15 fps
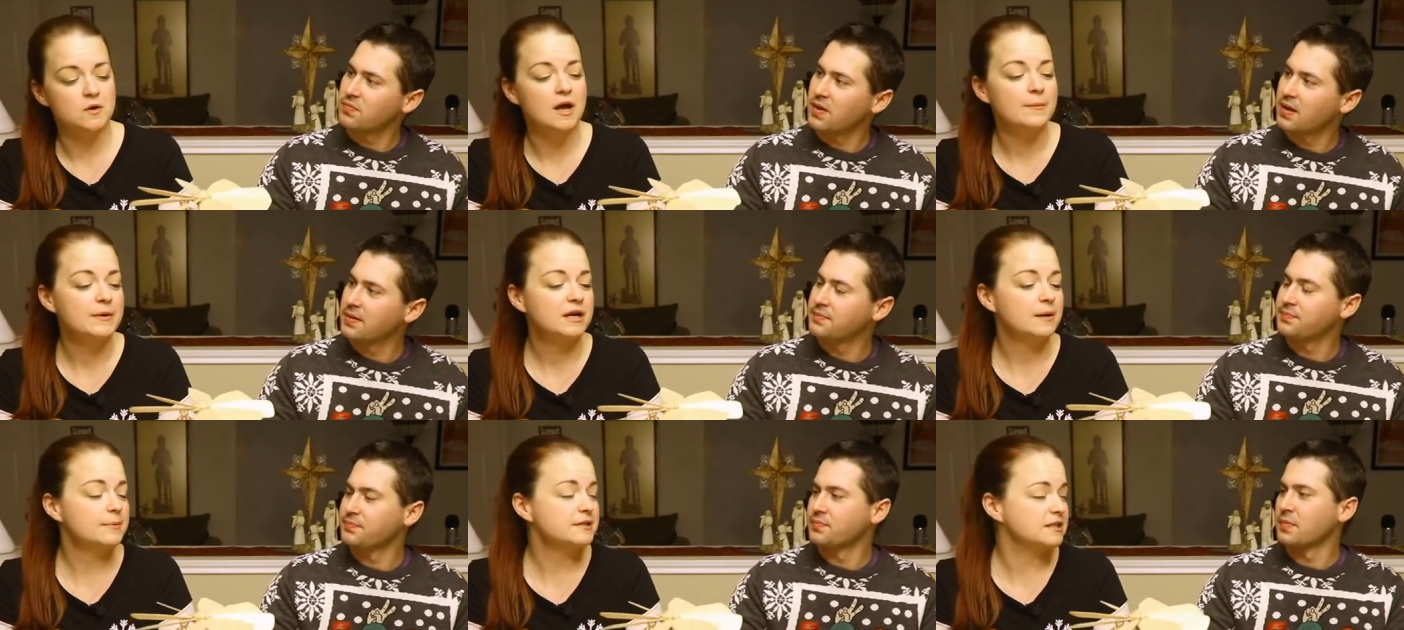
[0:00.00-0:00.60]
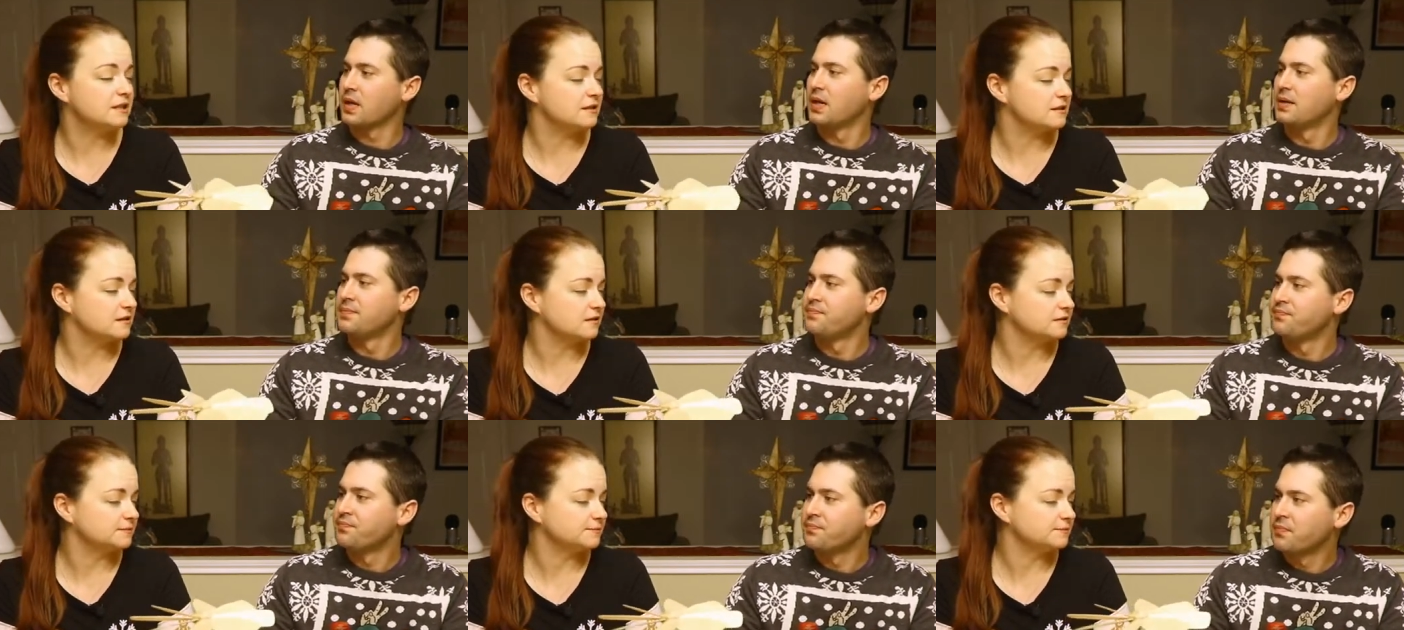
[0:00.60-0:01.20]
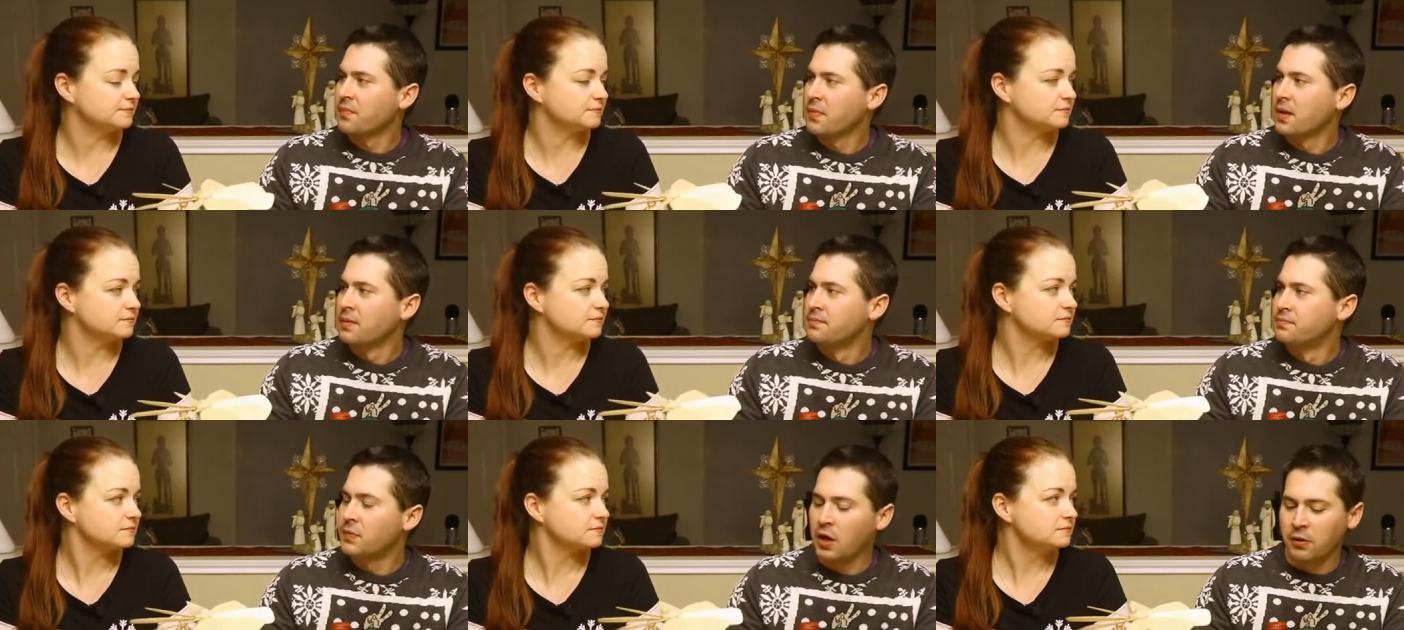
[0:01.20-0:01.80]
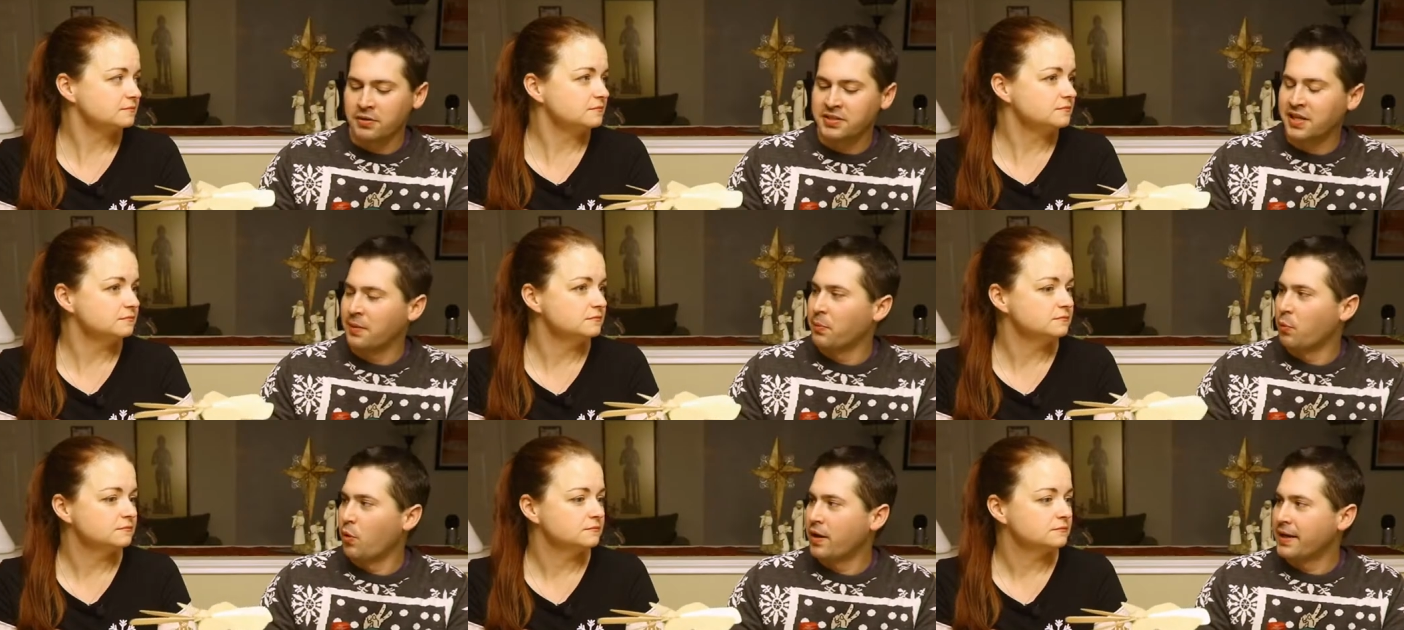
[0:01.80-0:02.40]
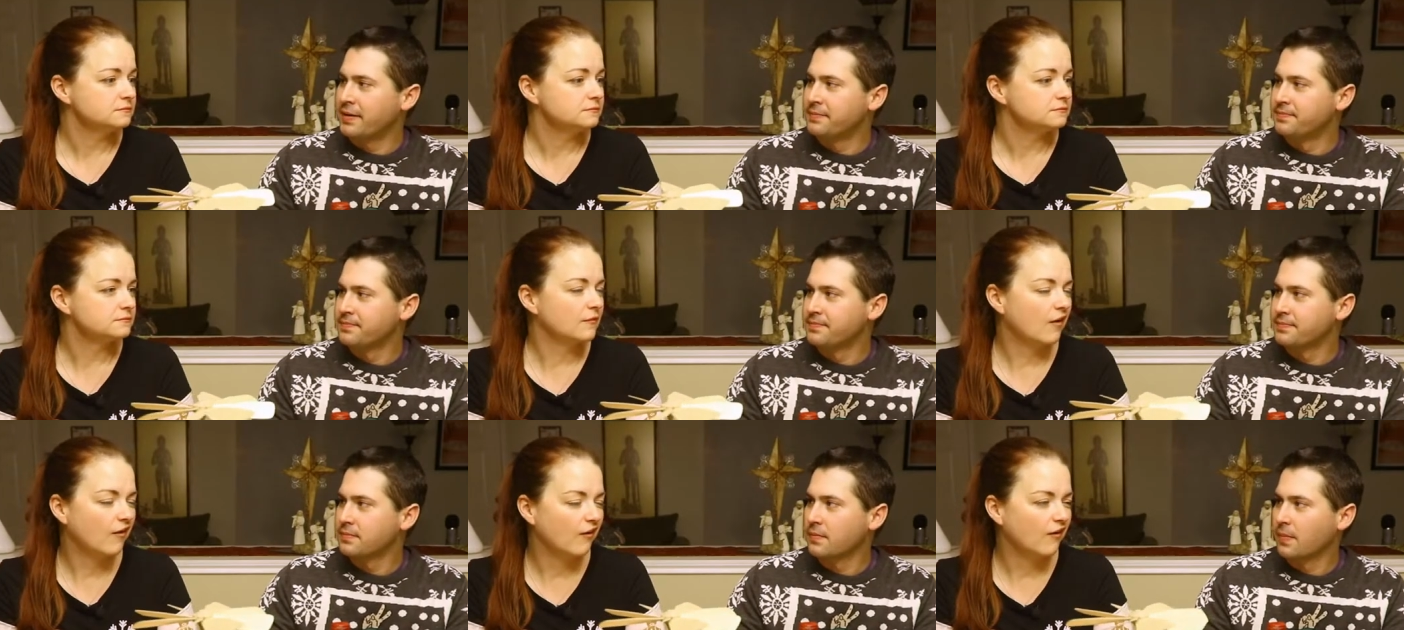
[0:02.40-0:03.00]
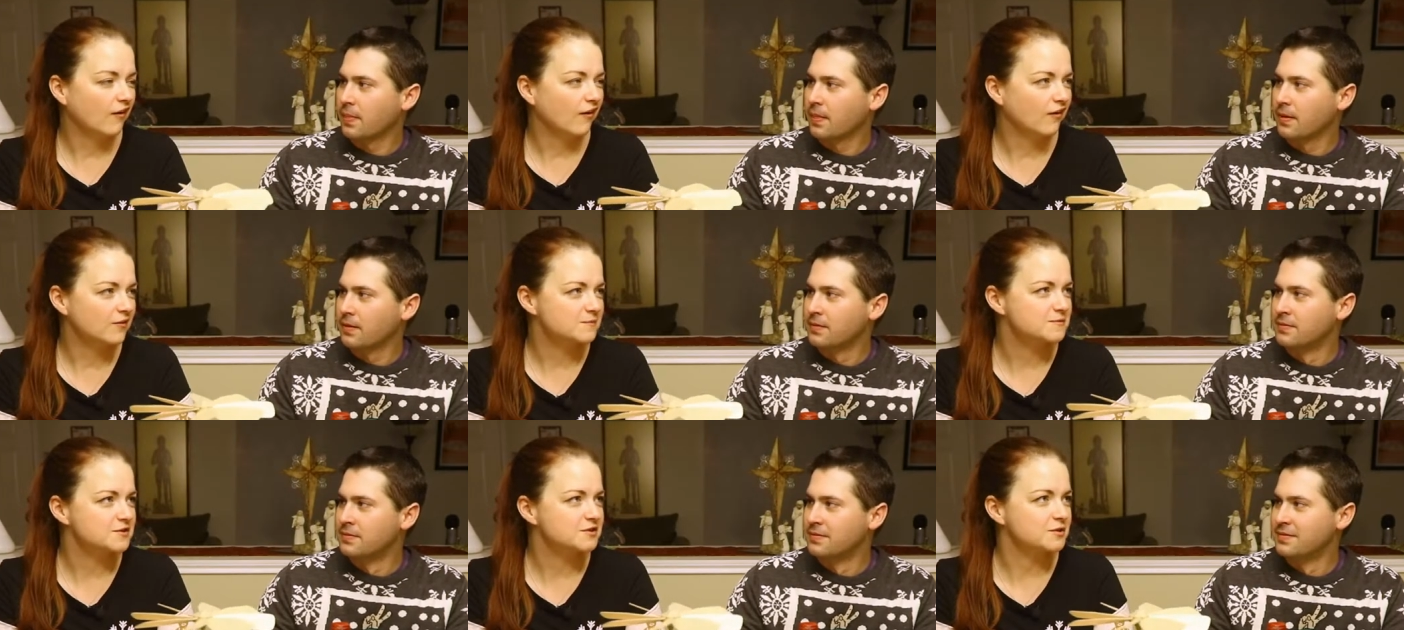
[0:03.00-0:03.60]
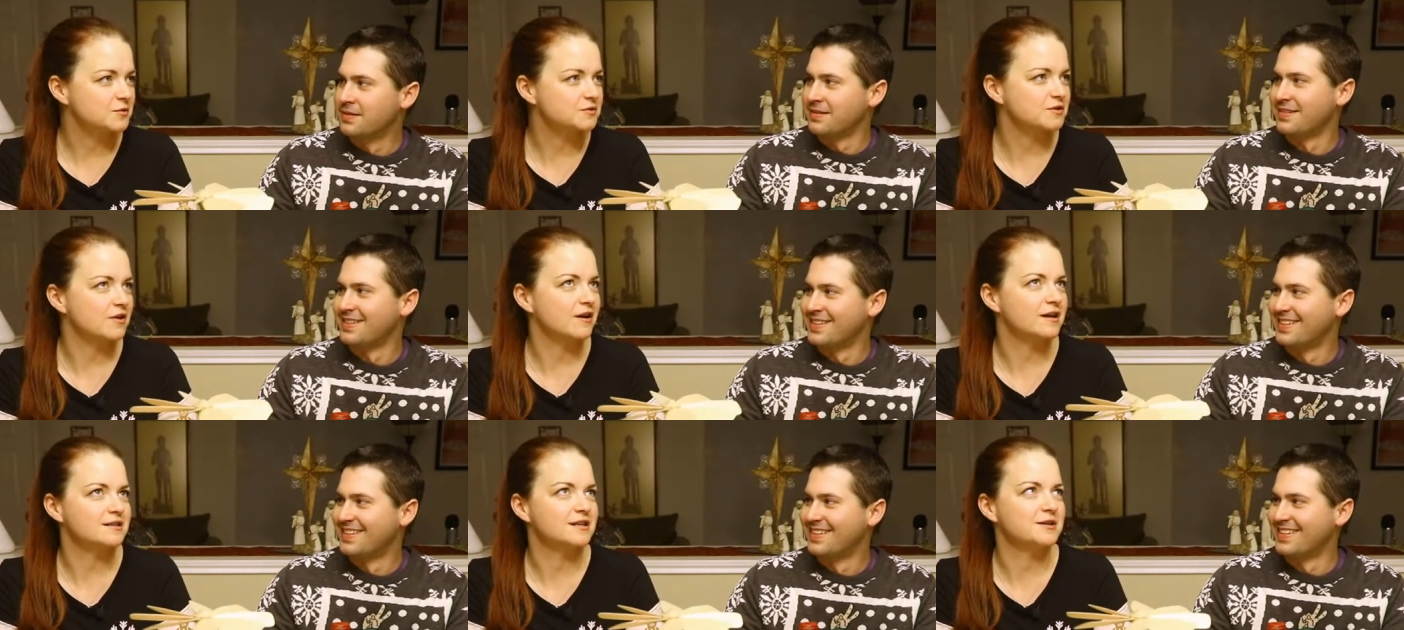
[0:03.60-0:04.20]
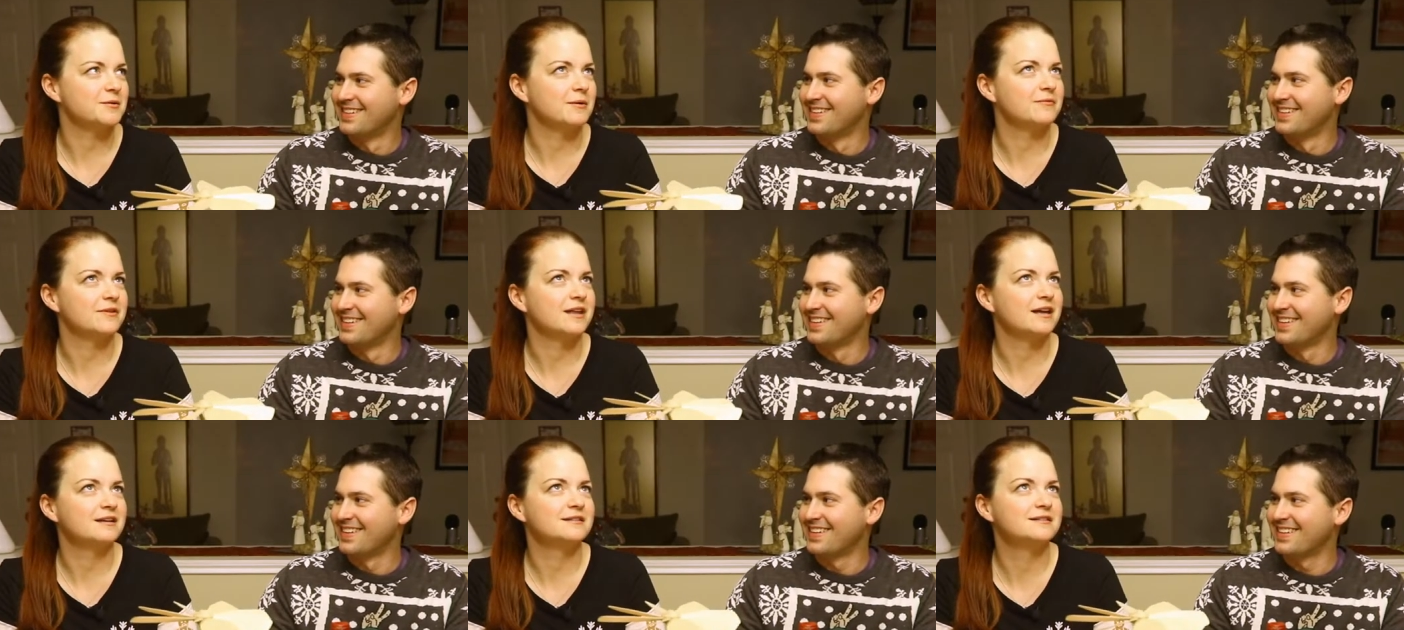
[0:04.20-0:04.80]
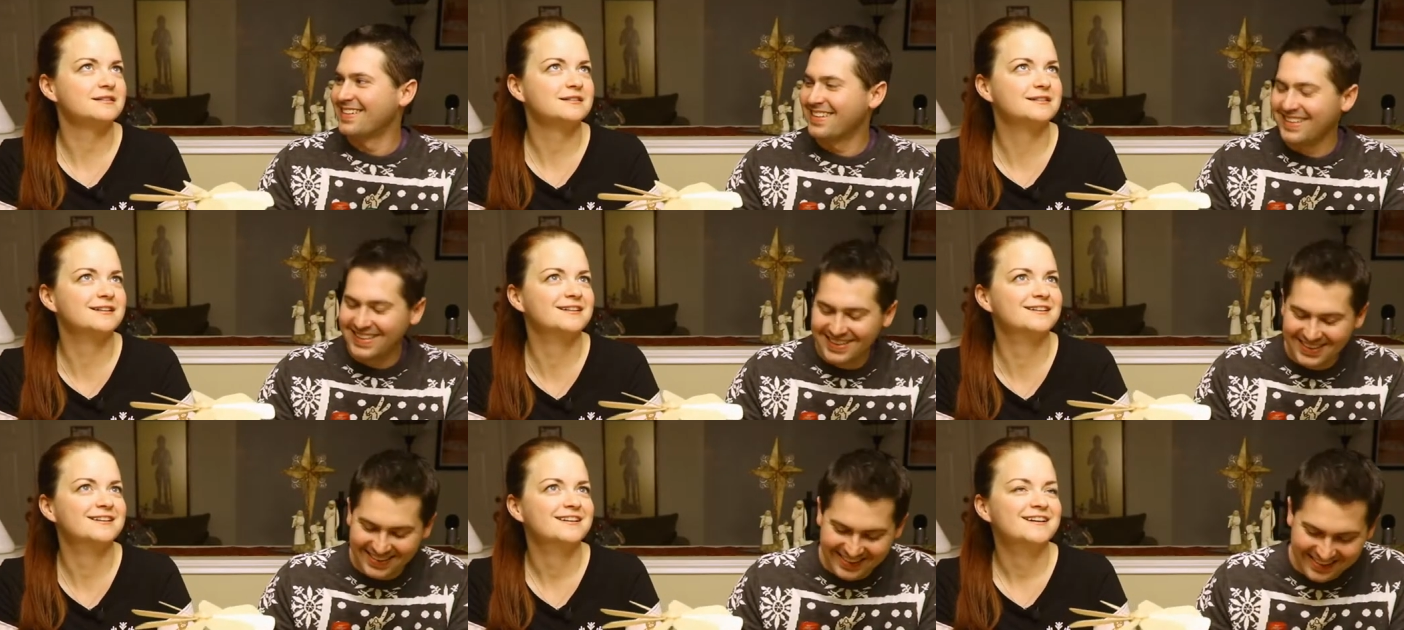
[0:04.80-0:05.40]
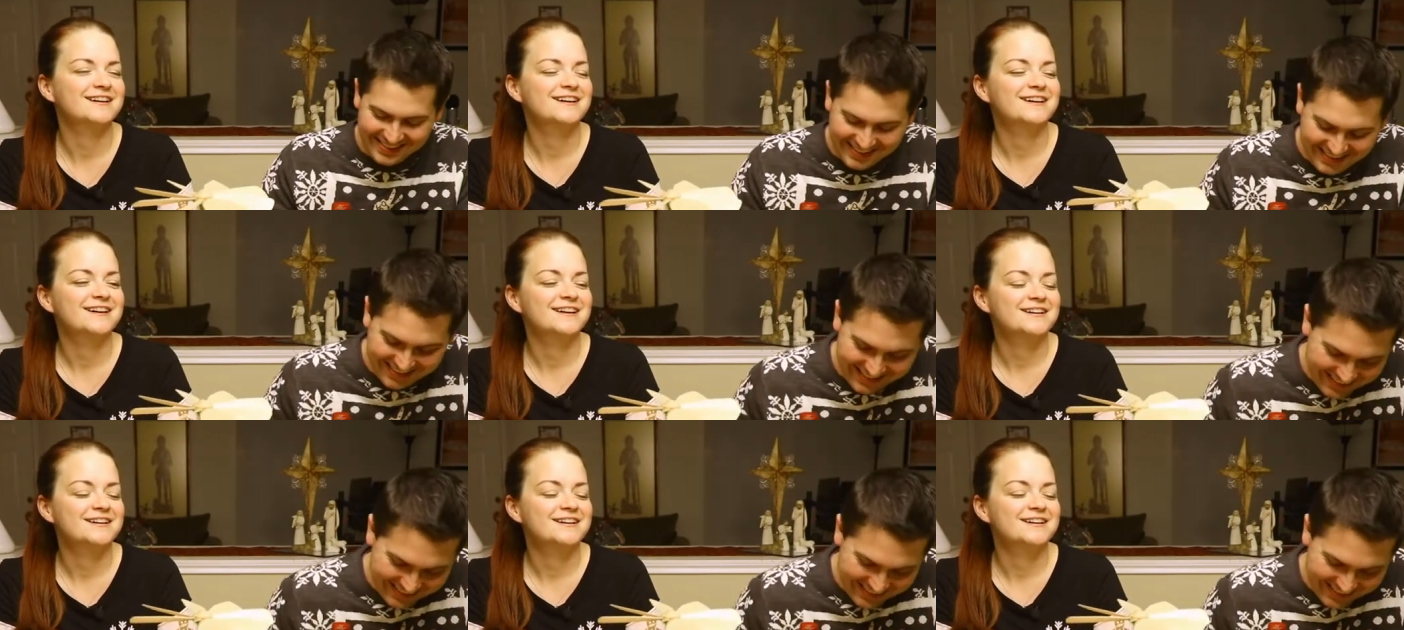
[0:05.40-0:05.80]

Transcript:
Speaker 1: not my cup of tea still.
Speaker 2: No, it's a cup of wine.
Speaker 1: Mm, so sorry I set you up for that.